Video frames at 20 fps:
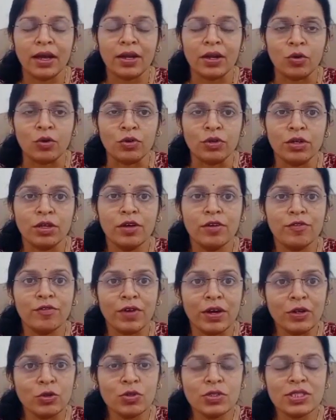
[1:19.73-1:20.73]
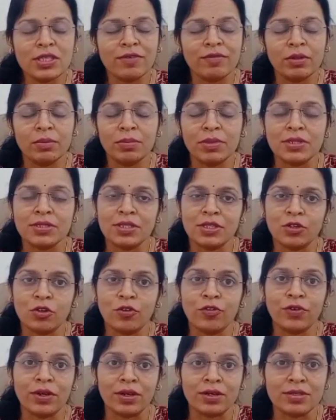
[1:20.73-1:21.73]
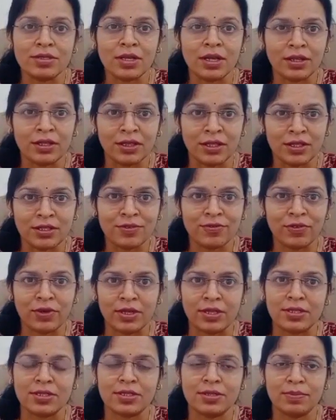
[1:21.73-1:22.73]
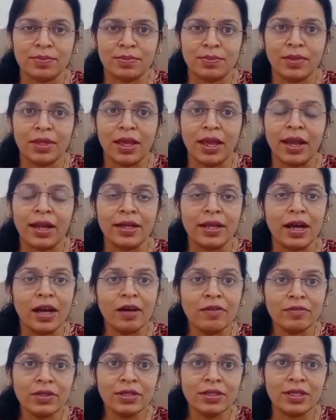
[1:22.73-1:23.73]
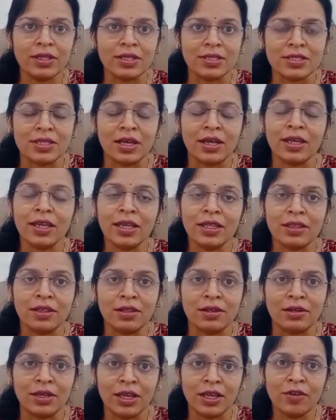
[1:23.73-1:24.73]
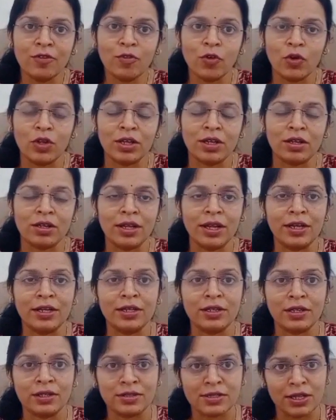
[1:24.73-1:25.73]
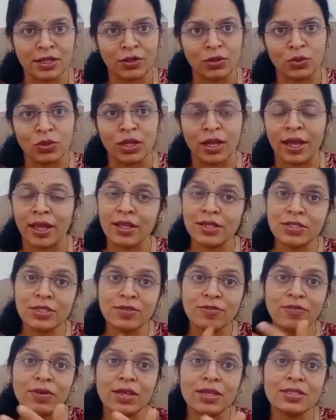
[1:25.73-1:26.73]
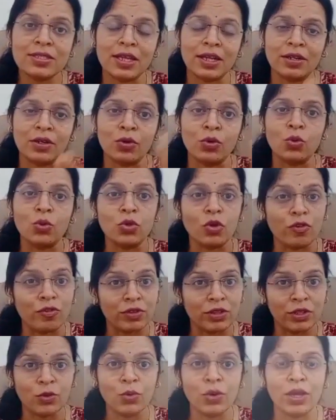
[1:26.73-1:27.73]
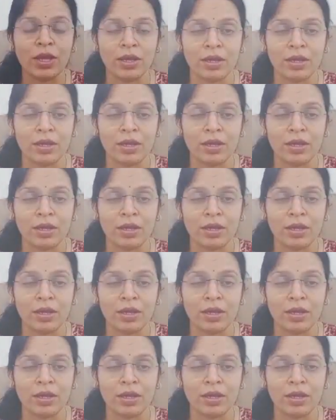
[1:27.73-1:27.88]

Around 5 to 7% of hairs are in this phase. And after this, again the hair follicle enters into the anagen phase and the growth of a new